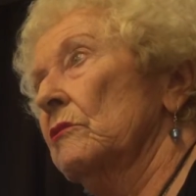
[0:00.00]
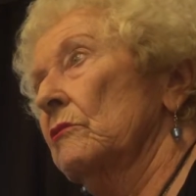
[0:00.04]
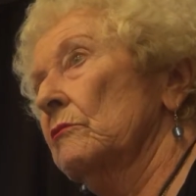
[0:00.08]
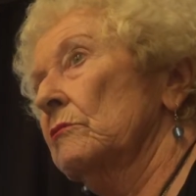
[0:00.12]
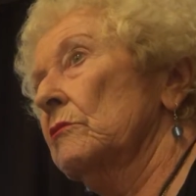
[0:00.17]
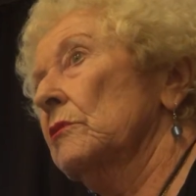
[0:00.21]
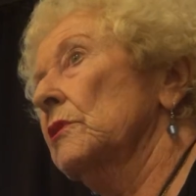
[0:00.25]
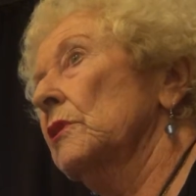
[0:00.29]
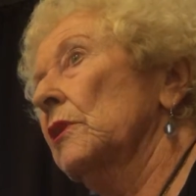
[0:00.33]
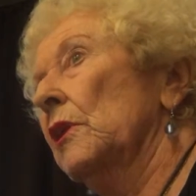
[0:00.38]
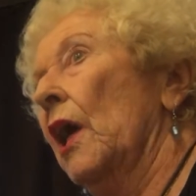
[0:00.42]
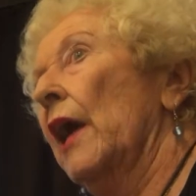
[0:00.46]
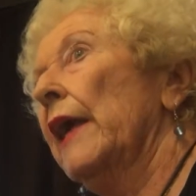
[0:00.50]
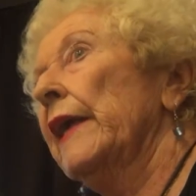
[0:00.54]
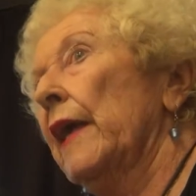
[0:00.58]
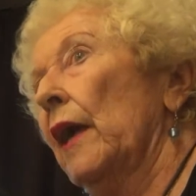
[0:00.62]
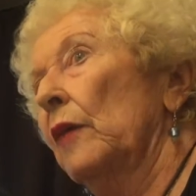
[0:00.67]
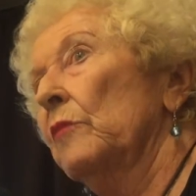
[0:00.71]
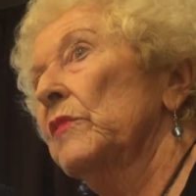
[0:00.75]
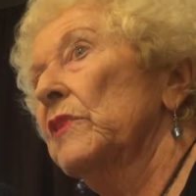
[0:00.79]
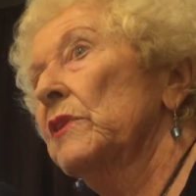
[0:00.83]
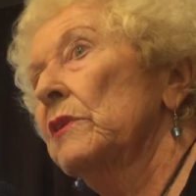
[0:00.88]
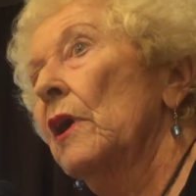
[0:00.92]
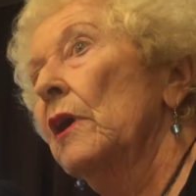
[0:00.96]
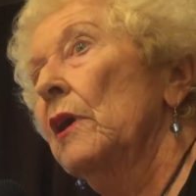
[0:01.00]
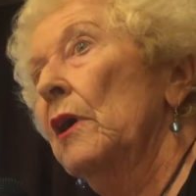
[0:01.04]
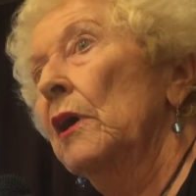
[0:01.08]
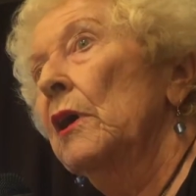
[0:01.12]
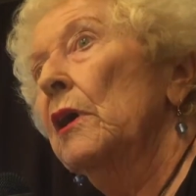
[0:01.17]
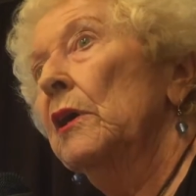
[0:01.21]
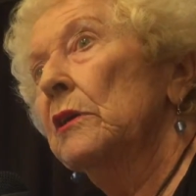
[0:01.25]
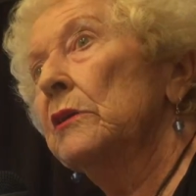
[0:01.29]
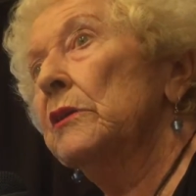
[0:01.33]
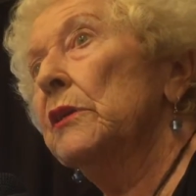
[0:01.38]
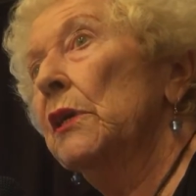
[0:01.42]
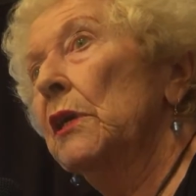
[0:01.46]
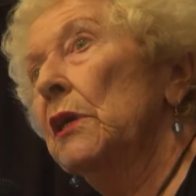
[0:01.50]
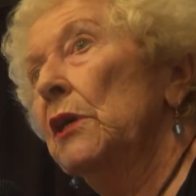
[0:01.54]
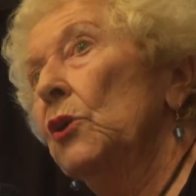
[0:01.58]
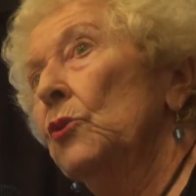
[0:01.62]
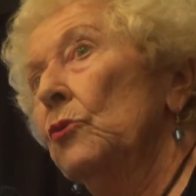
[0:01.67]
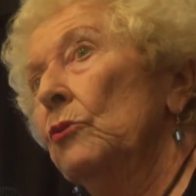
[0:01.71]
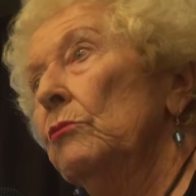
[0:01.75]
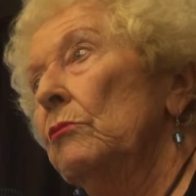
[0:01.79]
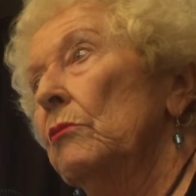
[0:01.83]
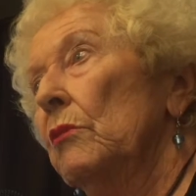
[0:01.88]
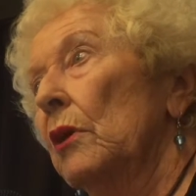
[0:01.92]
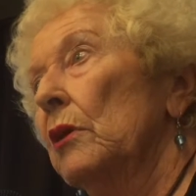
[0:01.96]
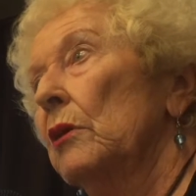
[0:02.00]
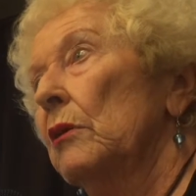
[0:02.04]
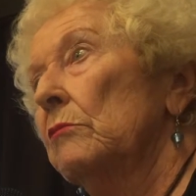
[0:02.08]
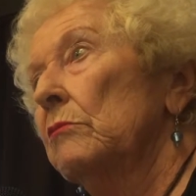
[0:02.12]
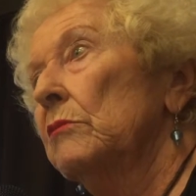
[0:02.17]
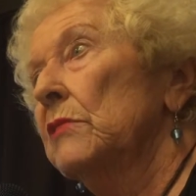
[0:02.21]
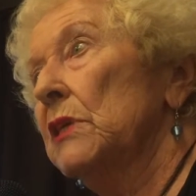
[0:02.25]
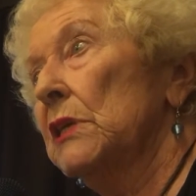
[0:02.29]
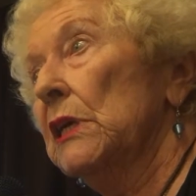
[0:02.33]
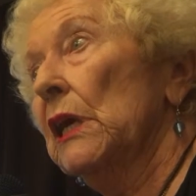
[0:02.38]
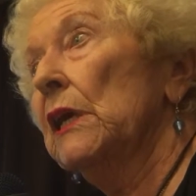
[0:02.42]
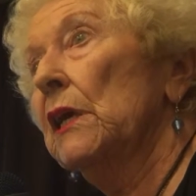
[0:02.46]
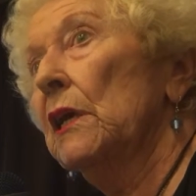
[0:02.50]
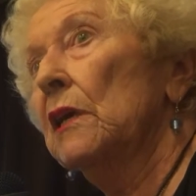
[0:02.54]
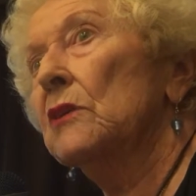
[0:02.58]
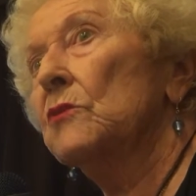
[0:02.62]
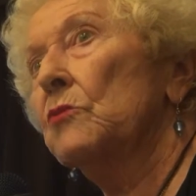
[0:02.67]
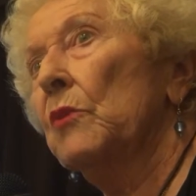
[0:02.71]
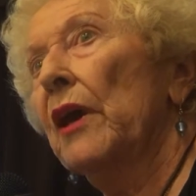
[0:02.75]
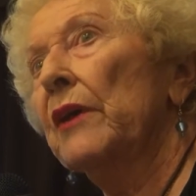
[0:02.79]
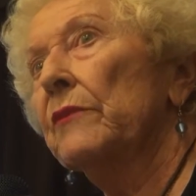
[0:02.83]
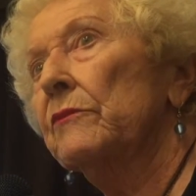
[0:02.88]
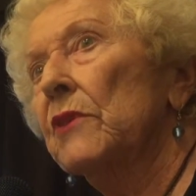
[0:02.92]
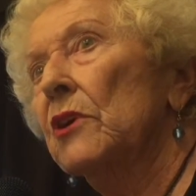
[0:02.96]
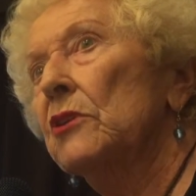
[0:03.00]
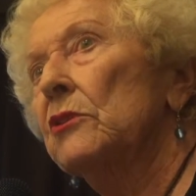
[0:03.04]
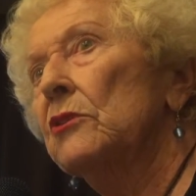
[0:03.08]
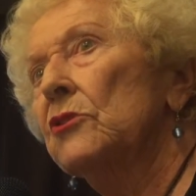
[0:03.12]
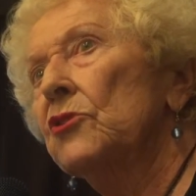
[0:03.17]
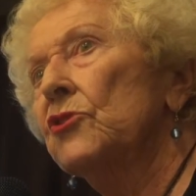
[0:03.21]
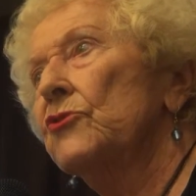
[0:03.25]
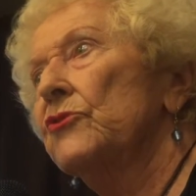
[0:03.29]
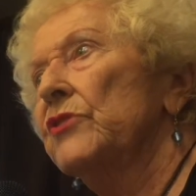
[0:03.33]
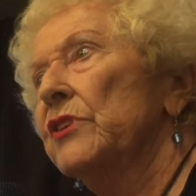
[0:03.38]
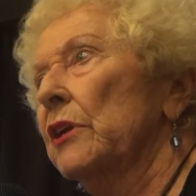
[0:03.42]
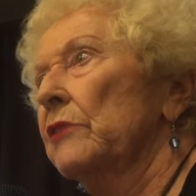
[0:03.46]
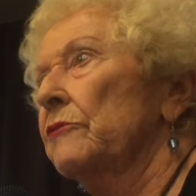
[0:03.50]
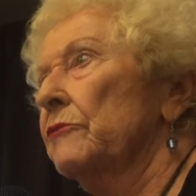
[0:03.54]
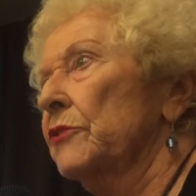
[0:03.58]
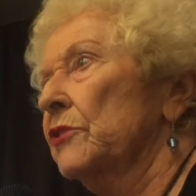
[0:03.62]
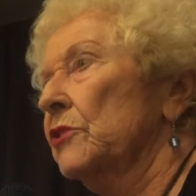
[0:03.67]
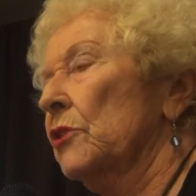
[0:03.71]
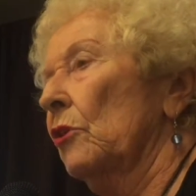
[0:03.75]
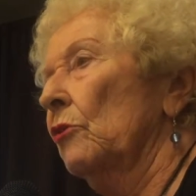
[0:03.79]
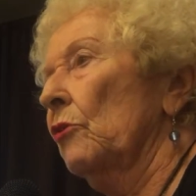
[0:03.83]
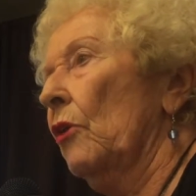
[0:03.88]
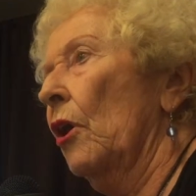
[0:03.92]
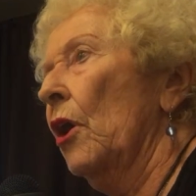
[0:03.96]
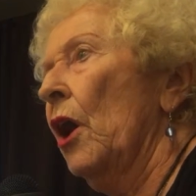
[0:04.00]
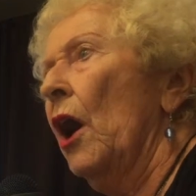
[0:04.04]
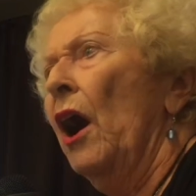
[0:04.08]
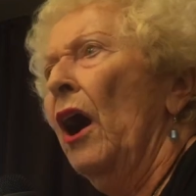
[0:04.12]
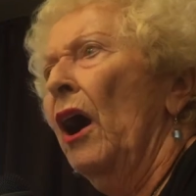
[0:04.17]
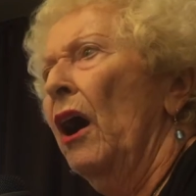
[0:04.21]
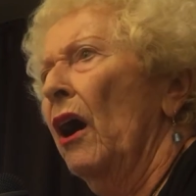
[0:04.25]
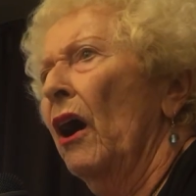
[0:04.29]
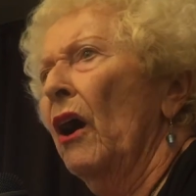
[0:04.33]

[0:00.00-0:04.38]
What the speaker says: Coulson and I come and see you sing, because we haven't heard you sing for so long.